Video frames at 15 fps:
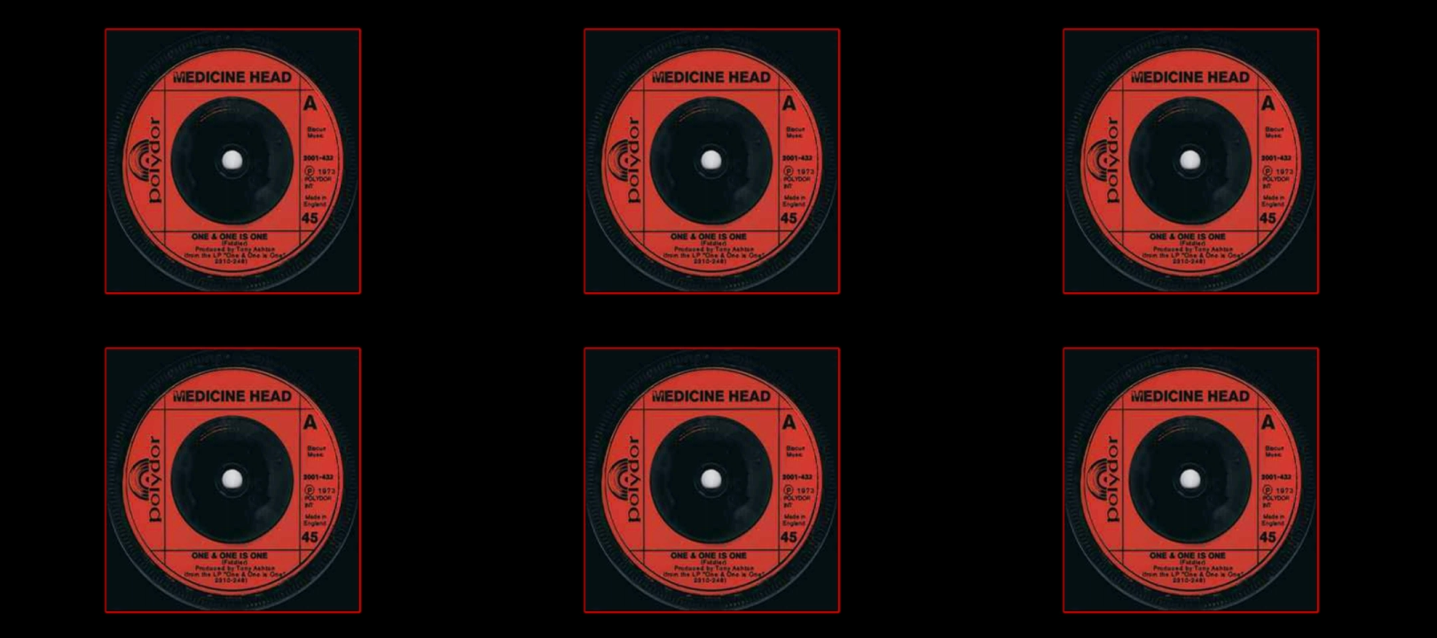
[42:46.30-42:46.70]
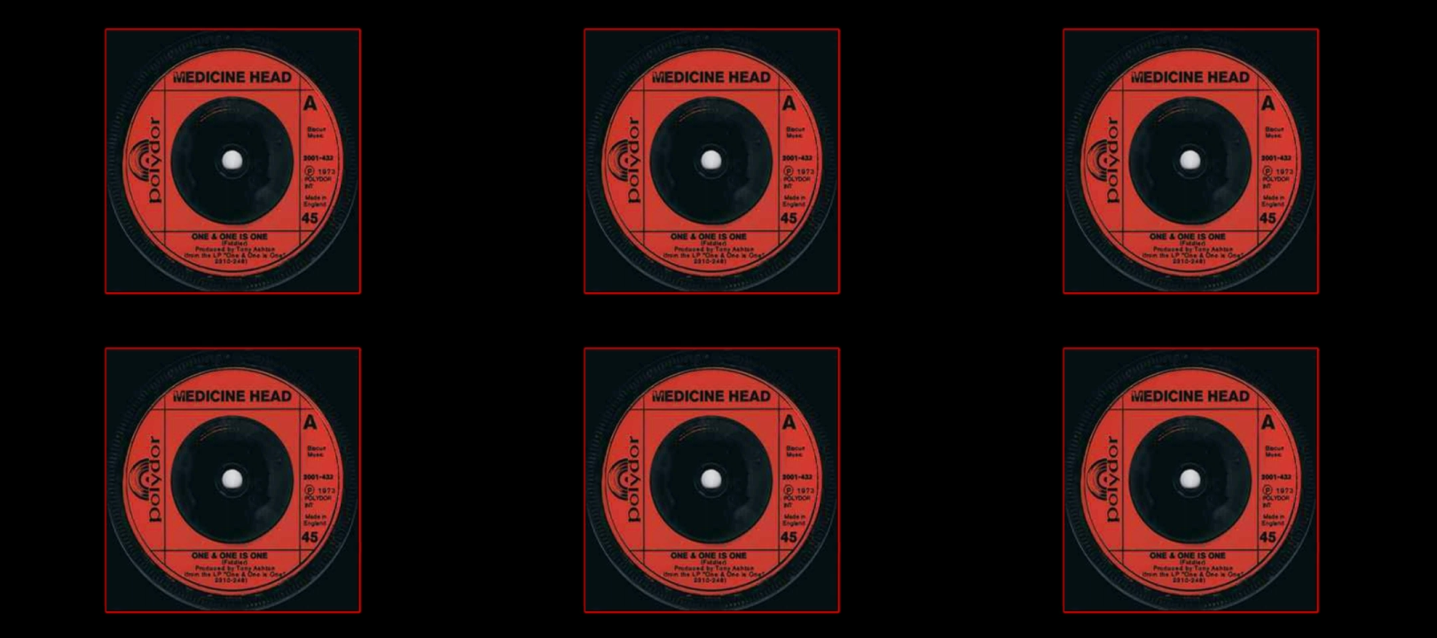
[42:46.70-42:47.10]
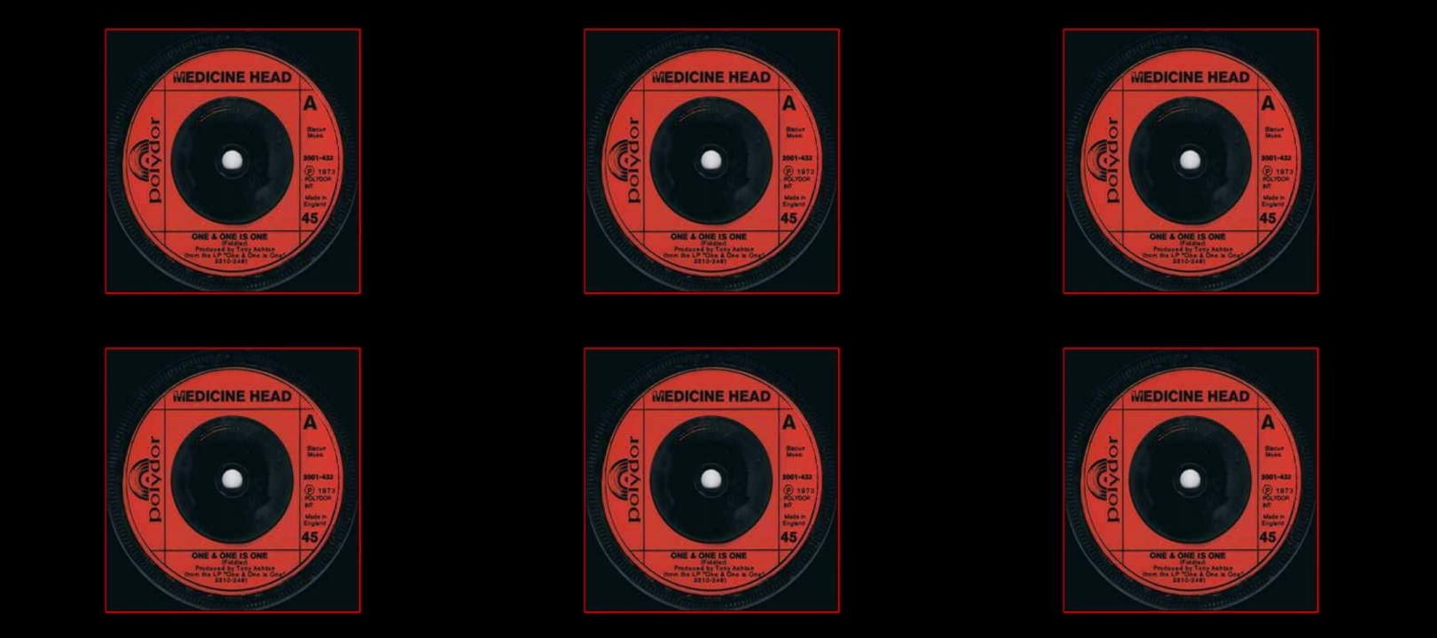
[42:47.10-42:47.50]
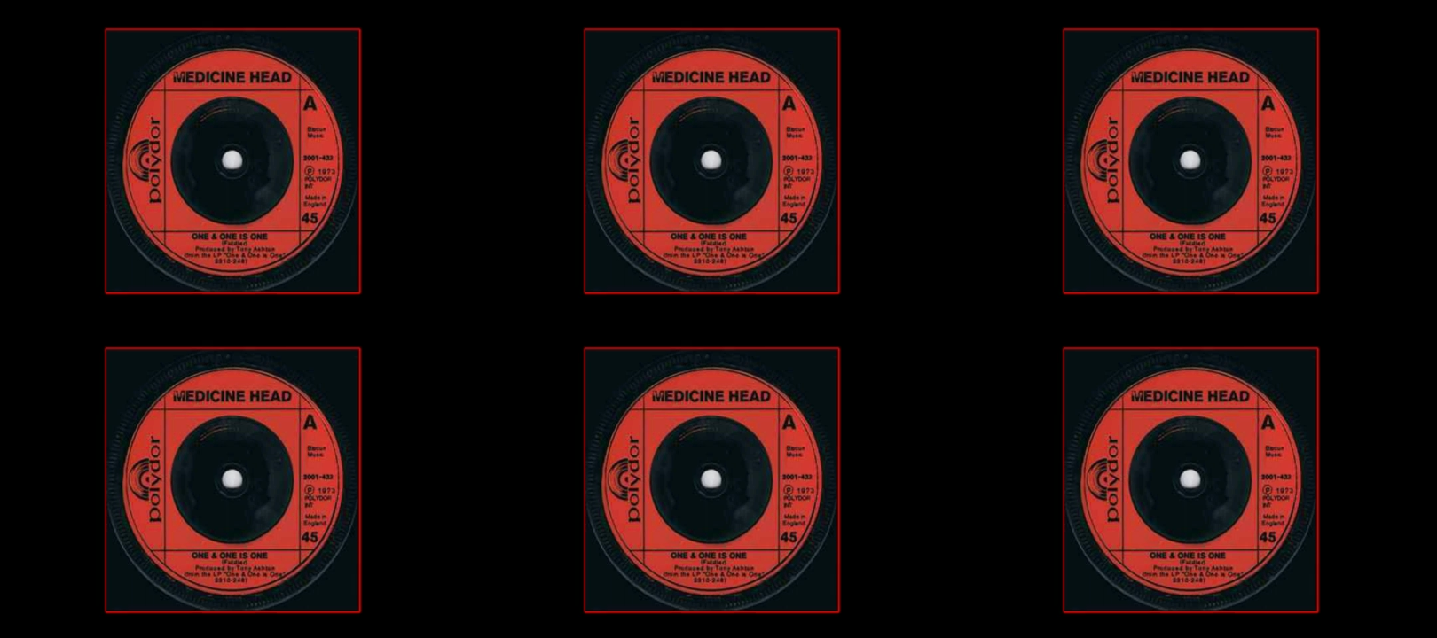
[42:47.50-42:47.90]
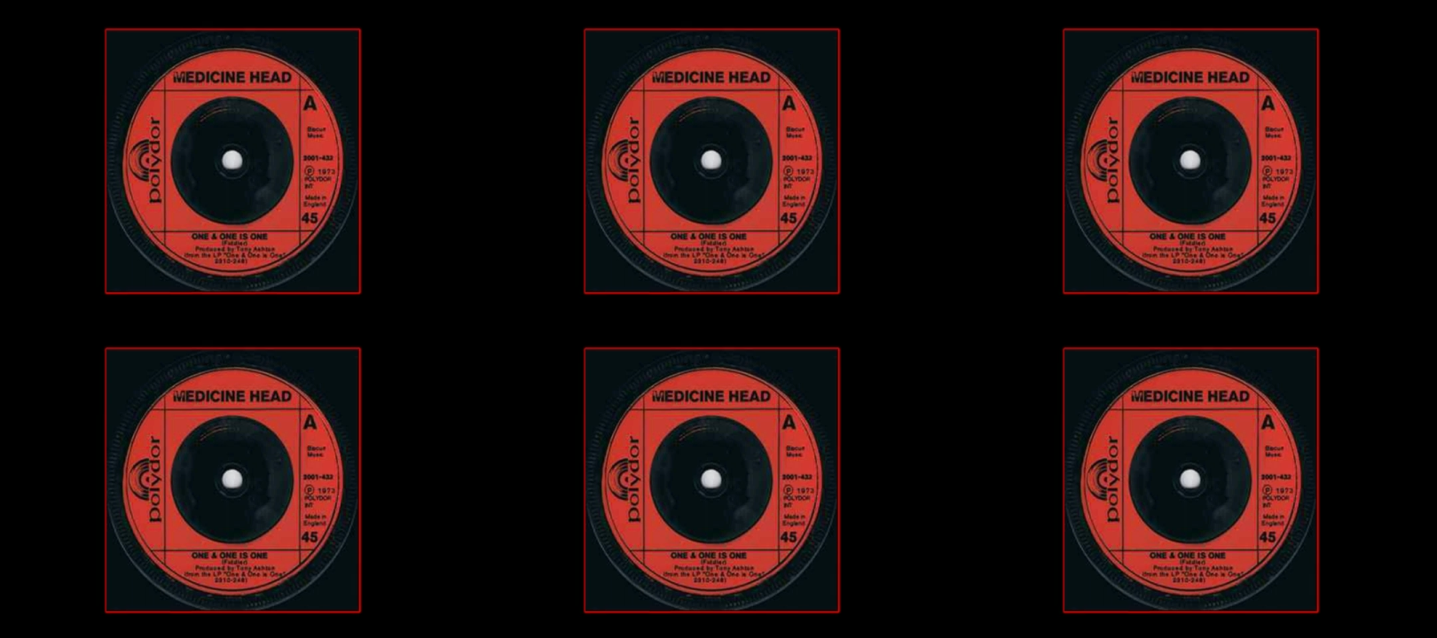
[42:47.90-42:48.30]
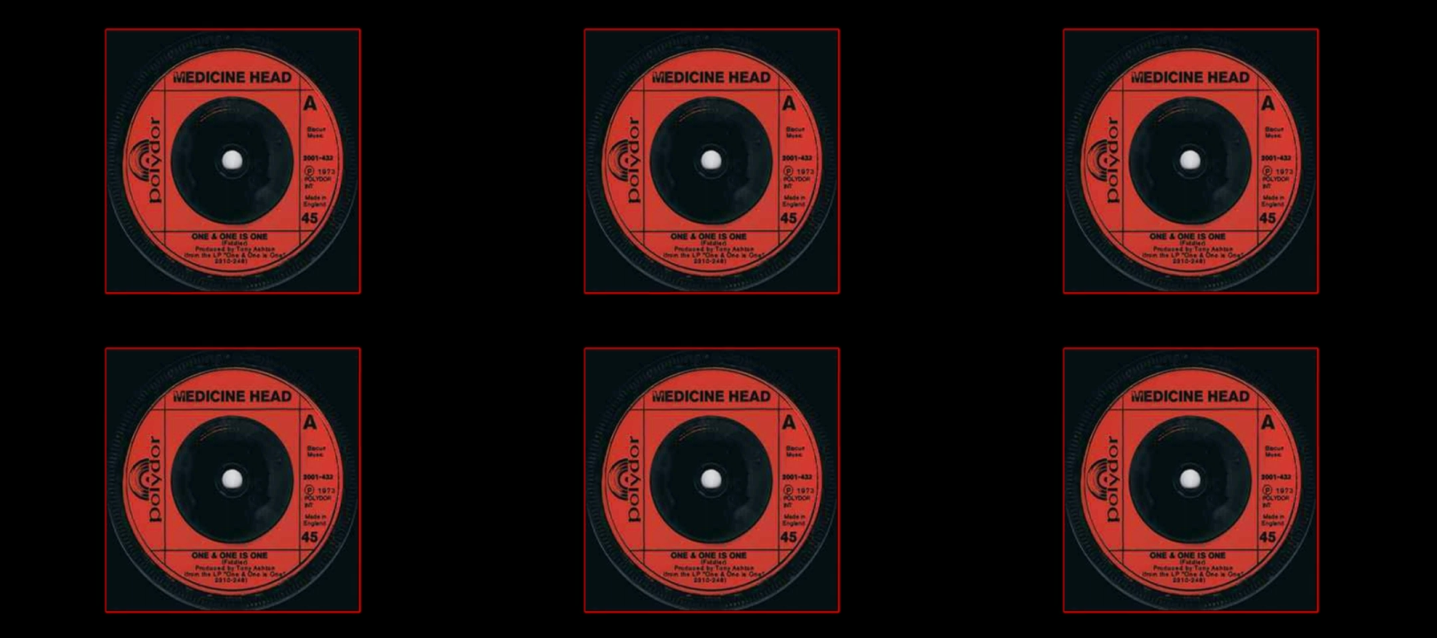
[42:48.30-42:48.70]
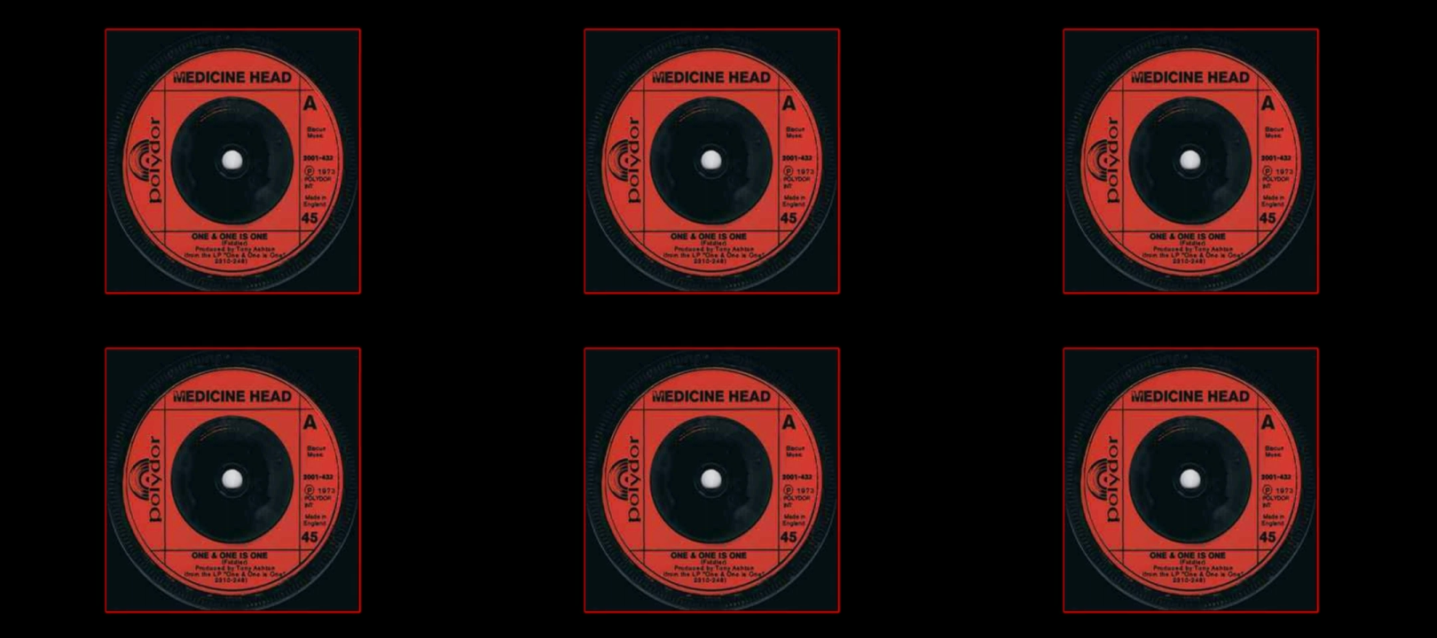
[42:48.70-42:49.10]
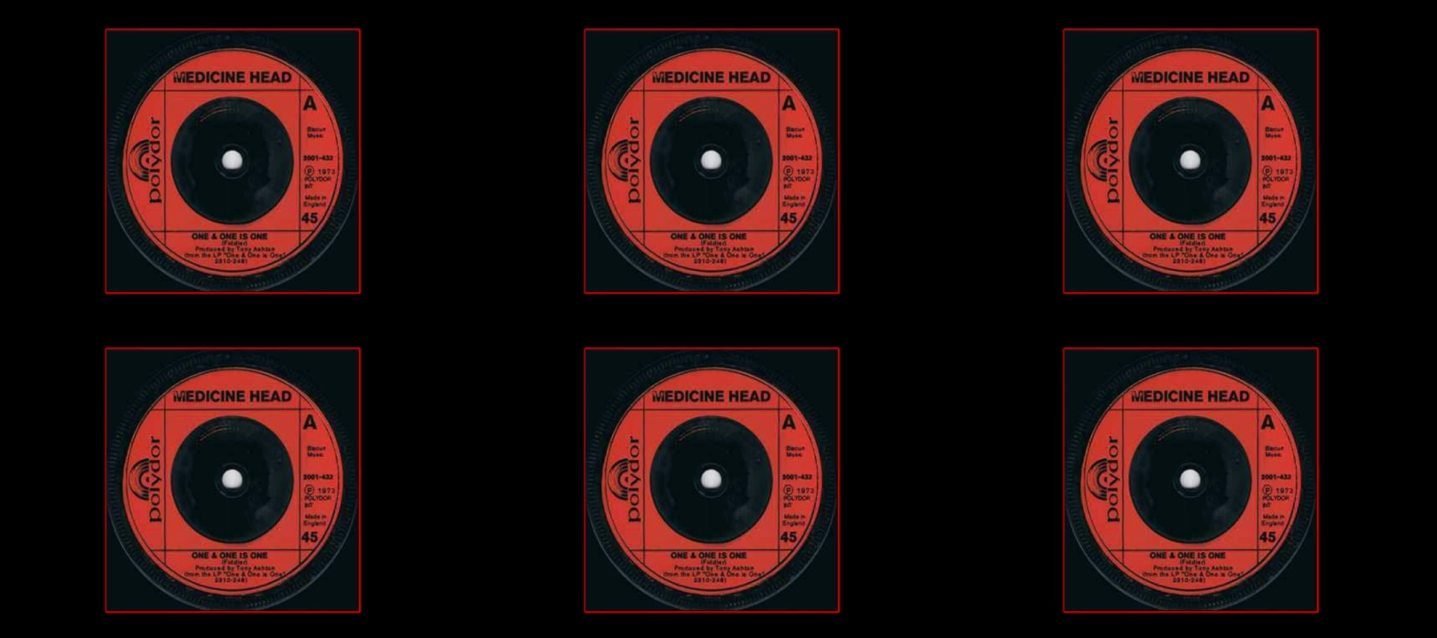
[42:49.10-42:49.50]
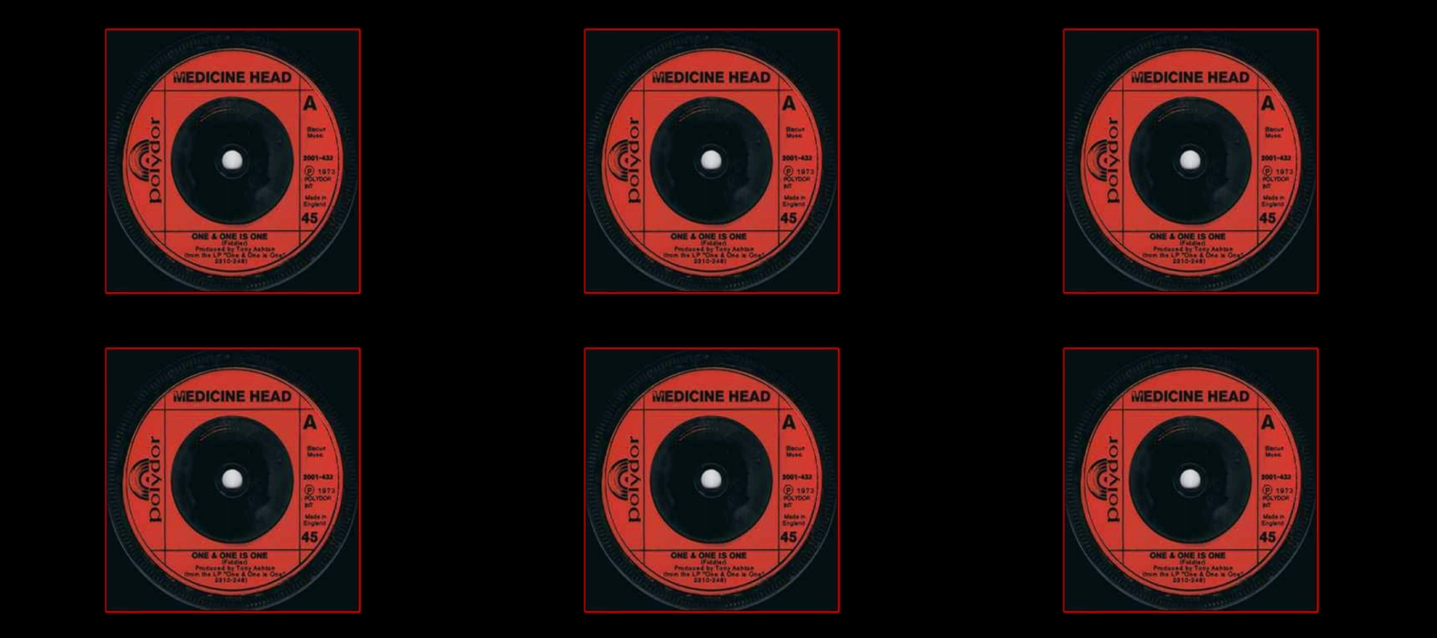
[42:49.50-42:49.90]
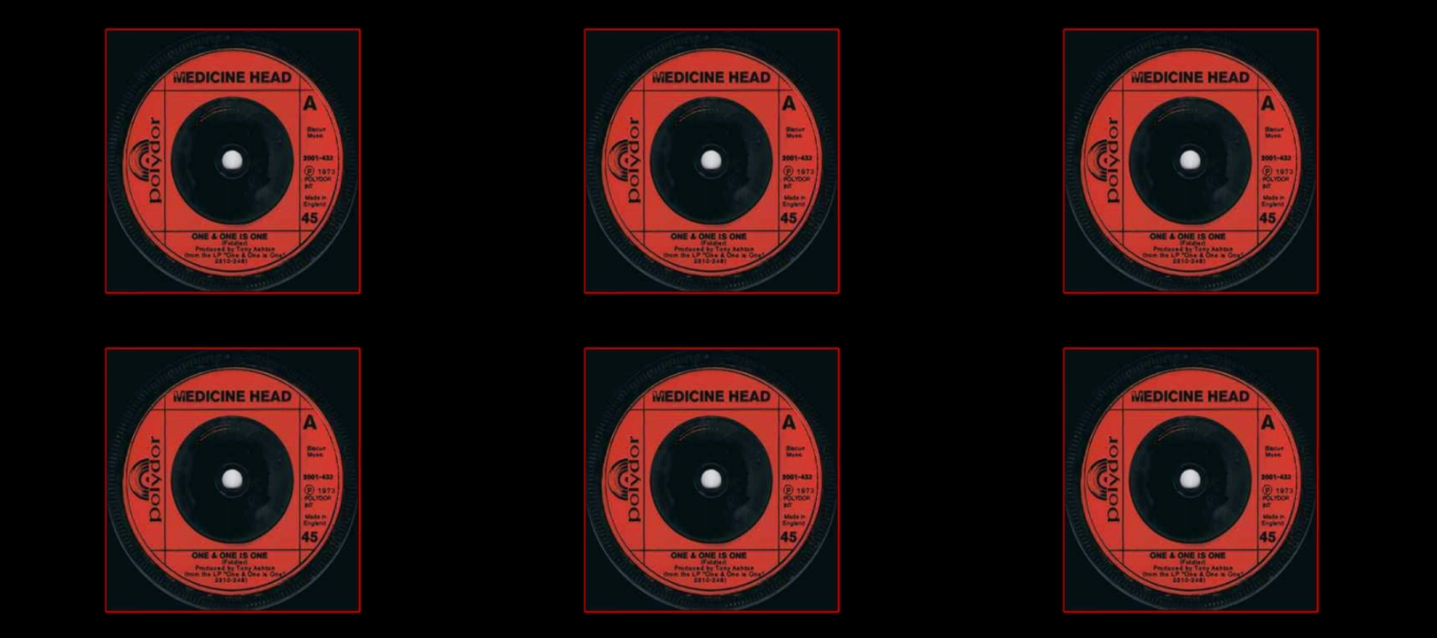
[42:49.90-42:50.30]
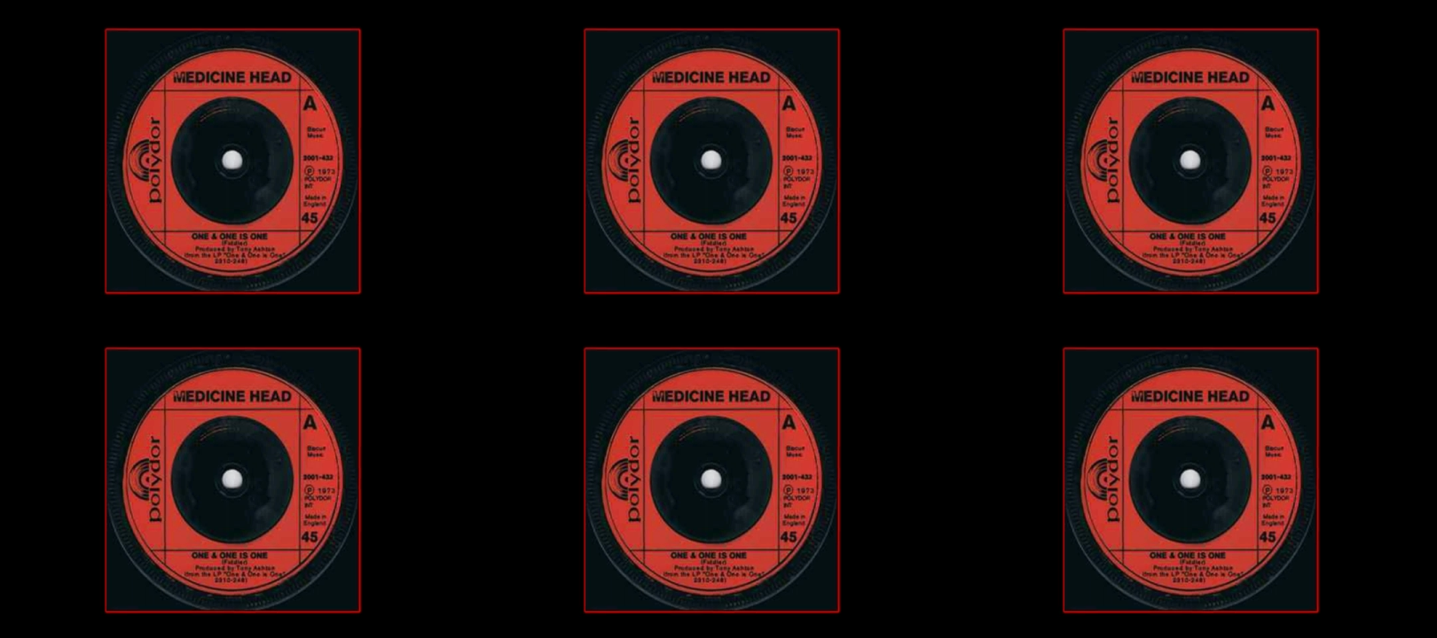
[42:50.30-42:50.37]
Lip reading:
Nobody's mouth can be seen.